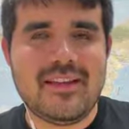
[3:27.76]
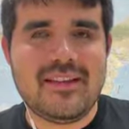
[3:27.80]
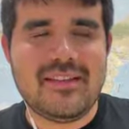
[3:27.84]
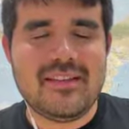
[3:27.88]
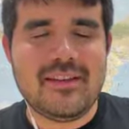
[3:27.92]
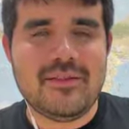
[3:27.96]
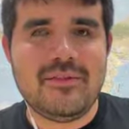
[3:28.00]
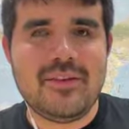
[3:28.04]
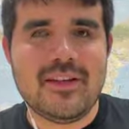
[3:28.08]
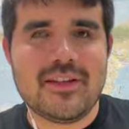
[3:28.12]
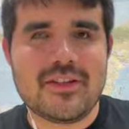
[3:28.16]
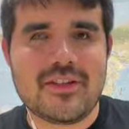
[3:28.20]

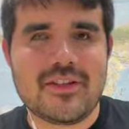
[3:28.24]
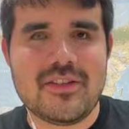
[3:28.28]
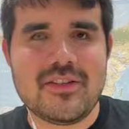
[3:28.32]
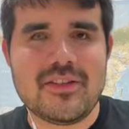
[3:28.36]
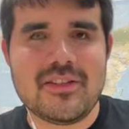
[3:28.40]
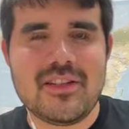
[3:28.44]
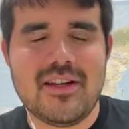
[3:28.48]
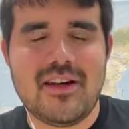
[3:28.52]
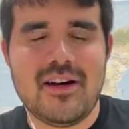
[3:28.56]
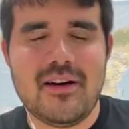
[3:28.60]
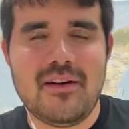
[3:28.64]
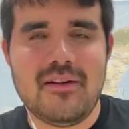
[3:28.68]

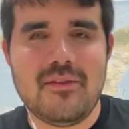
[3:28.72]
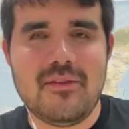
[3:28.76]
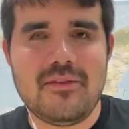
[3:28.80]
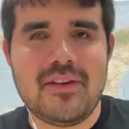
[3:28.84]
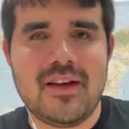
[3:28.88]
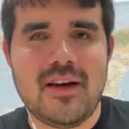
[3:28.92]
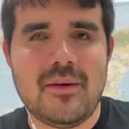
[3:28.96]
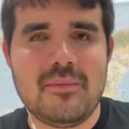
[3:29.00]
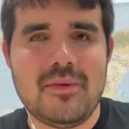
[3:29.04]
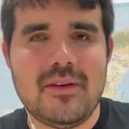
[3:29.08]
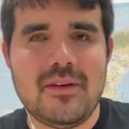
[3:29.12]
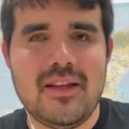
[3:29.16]
divisions of
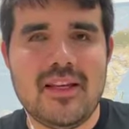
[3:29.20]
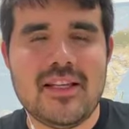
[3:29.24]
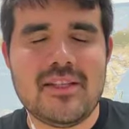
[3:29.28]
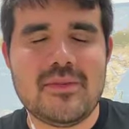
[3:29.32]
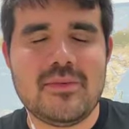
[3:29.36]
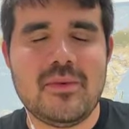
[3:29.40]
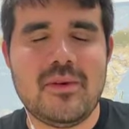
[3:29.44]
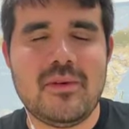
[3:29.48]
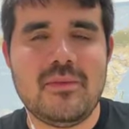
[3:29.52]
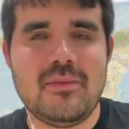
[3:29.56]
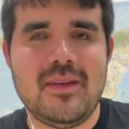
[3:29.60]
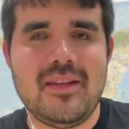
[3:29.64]
companies
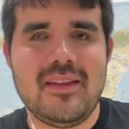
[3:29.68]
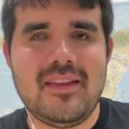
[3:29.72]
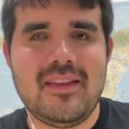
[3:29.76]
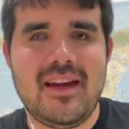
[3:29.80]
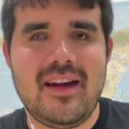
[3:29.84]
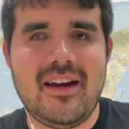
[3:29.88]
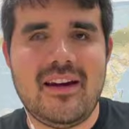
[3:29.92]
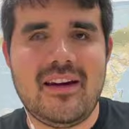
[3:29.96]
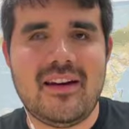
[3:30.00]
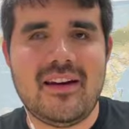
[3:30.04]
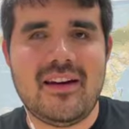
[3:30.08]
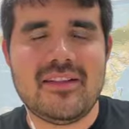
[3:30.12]
will be
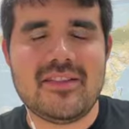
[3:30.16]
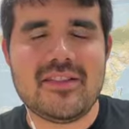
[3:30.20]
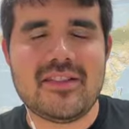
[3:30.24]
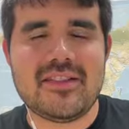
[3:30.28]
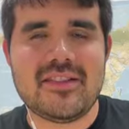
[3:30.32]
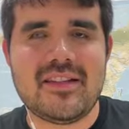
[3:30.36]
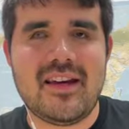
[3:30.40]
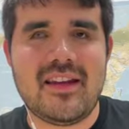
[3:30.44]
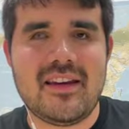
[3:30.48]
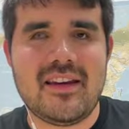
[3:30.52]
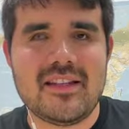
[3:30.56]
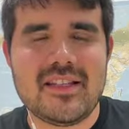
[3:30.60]
there,
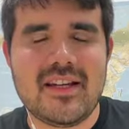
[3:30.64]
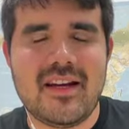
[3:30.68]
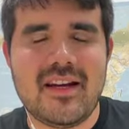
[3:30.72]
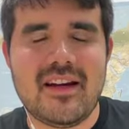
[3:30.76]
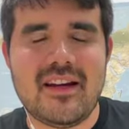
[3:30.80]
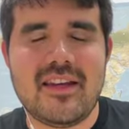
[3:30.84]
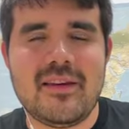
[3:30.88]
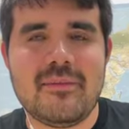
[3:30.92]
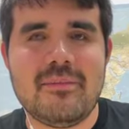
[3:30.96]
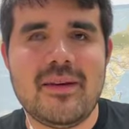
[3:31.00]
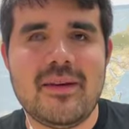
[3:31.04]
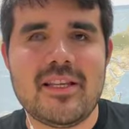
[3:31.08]
just kind of
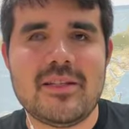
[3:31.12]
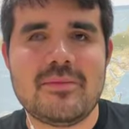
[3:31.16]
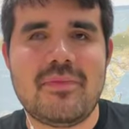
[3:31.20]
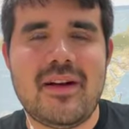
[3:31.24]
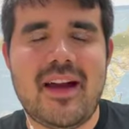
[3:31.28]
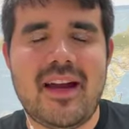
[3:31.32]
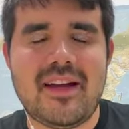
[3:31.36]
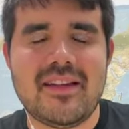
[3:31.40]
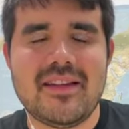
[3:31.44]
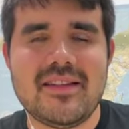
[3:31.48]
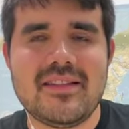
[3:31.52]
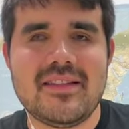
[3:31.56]
talking best
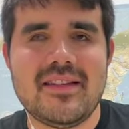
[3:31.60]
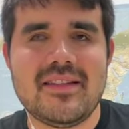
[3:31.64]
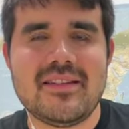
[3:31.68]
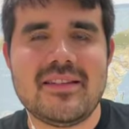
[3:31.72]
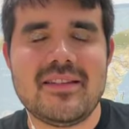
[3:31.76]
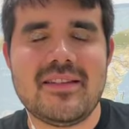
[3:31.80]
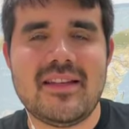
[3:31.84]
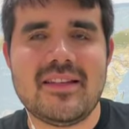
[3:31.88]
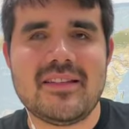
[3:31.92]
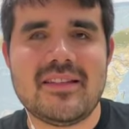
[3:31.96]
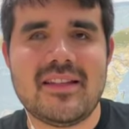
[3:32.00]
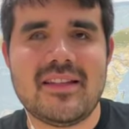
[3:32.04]
practices
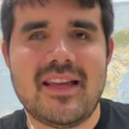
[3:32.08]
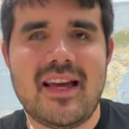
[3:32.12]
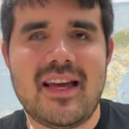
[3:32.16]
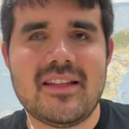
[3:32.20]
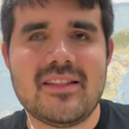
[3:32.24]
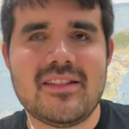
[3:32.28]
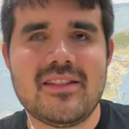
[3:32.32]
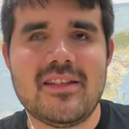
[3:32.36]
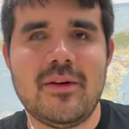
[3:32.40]
and things like that.